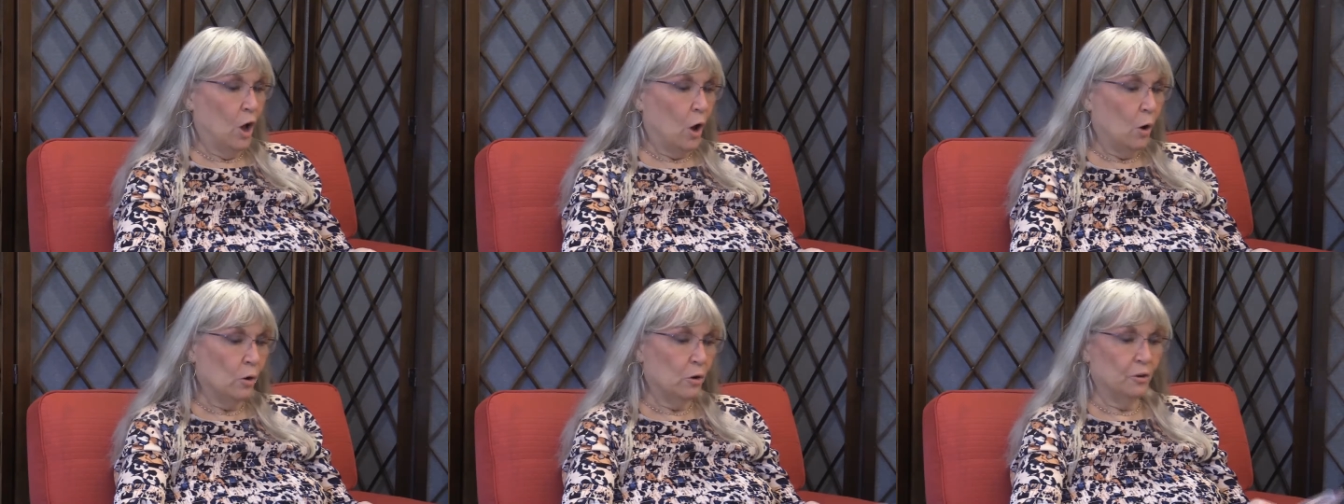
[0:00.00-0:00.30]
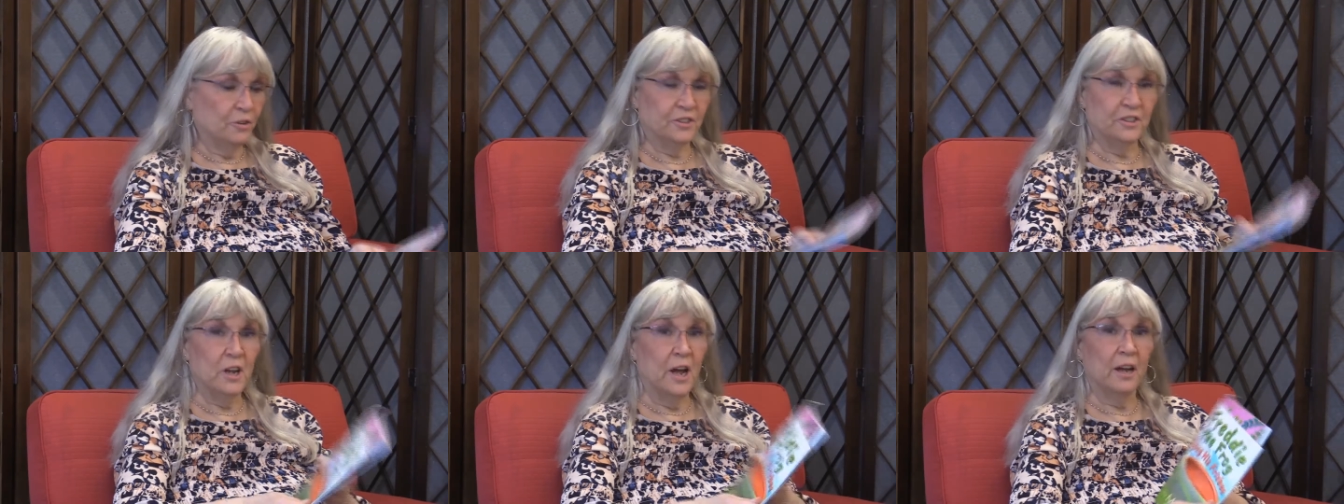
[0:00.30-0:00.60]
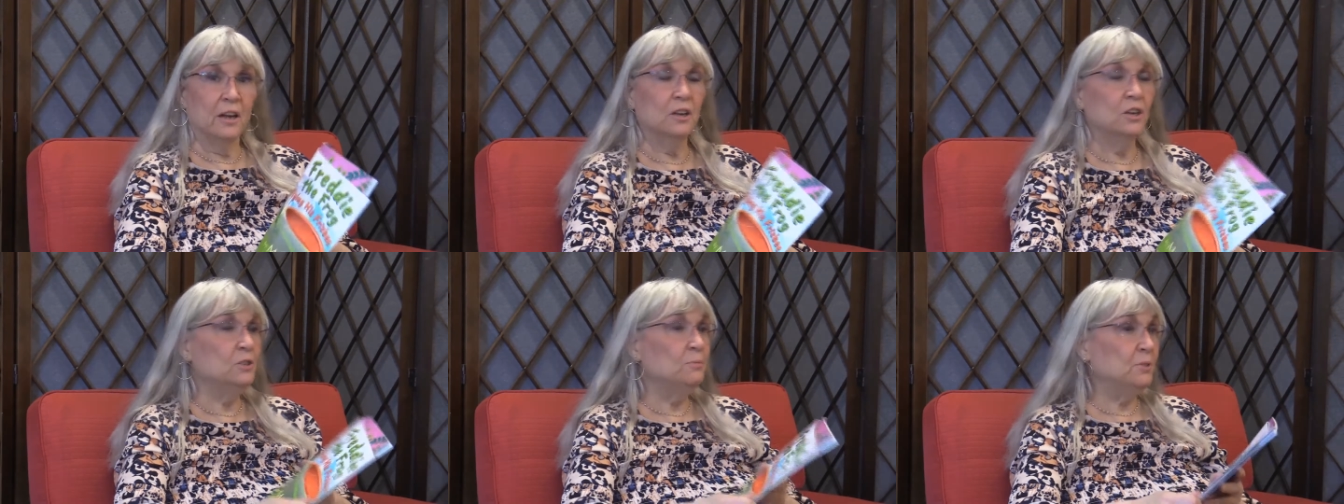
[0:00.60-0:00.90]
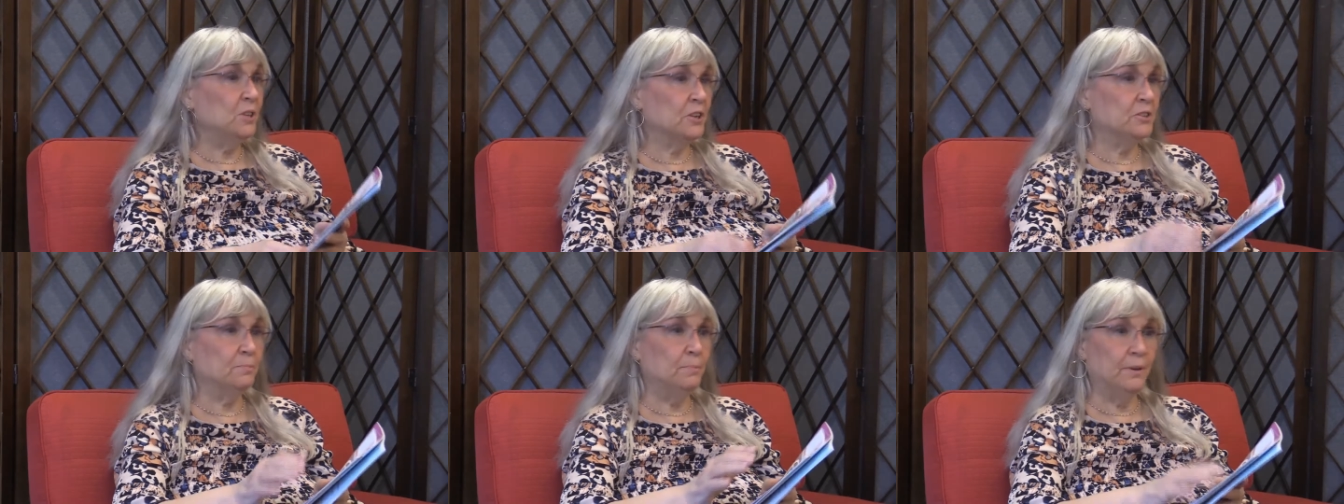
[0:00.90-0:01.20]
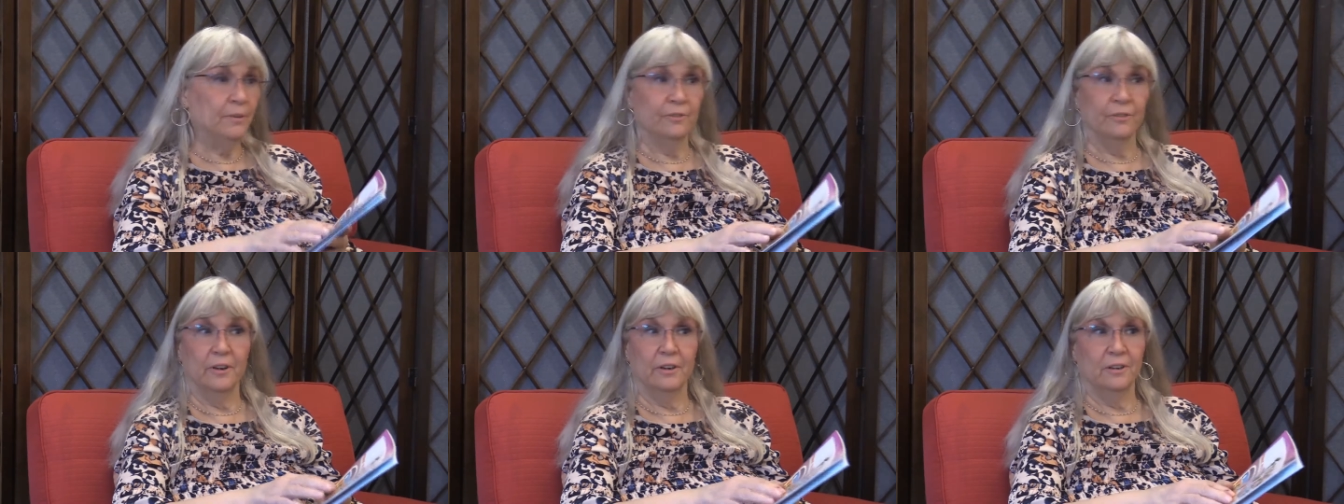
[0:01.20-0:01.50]
Oh, it's not going to just
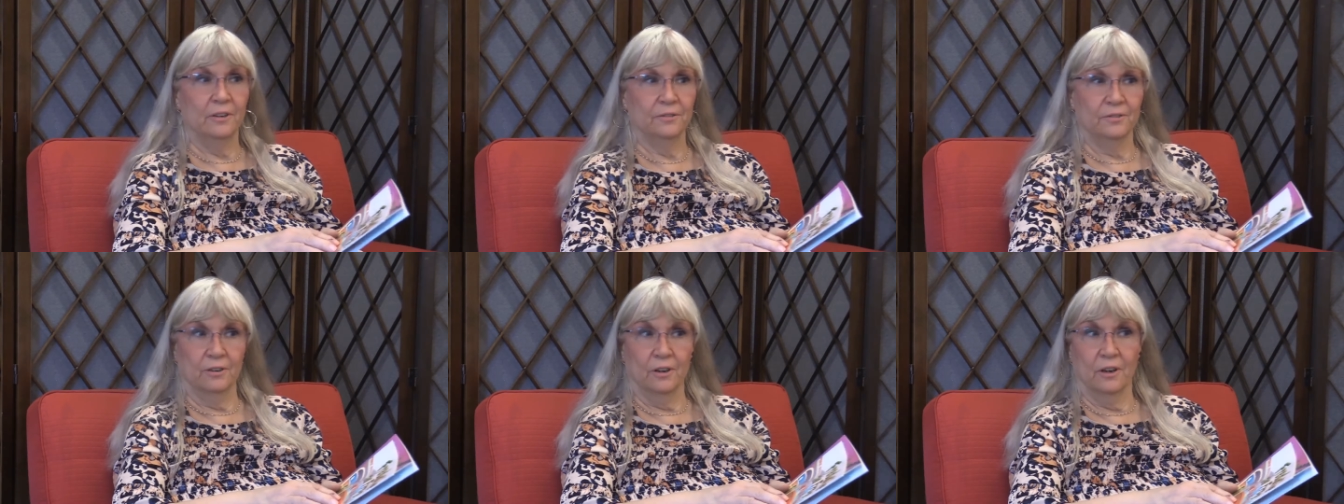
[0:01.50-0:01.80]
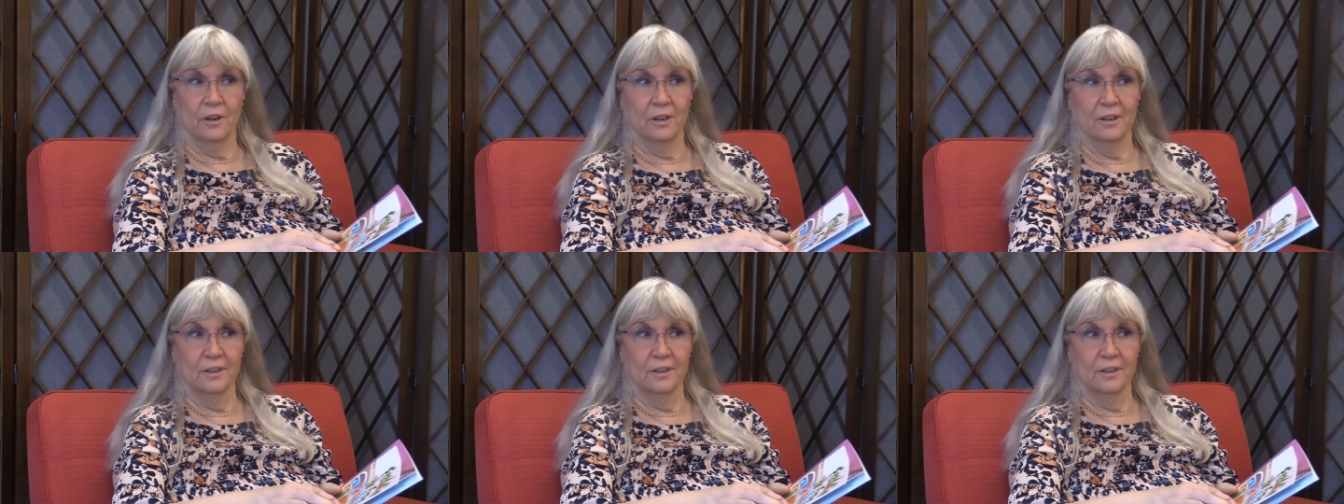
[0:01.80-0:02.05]
be Freddie the Frog.